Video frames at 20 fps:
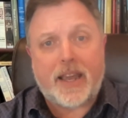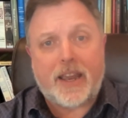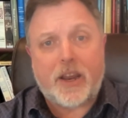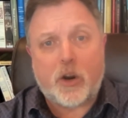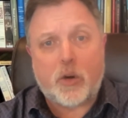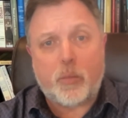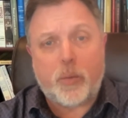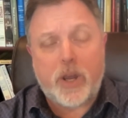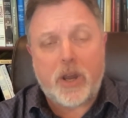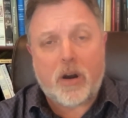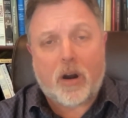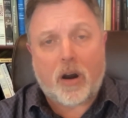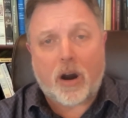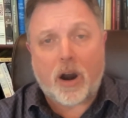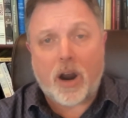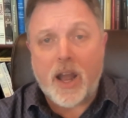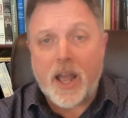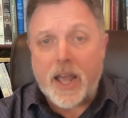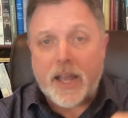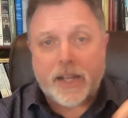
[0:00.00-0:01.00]
Here we
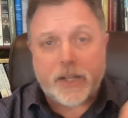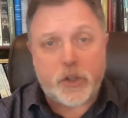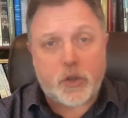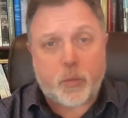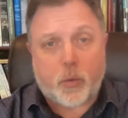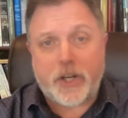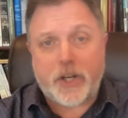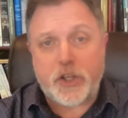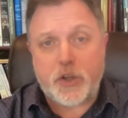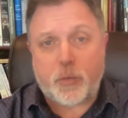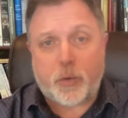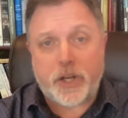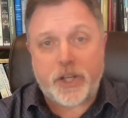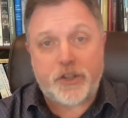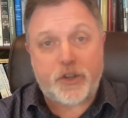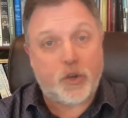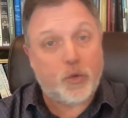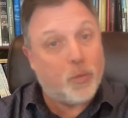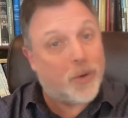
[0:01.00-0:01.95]
are in 2022.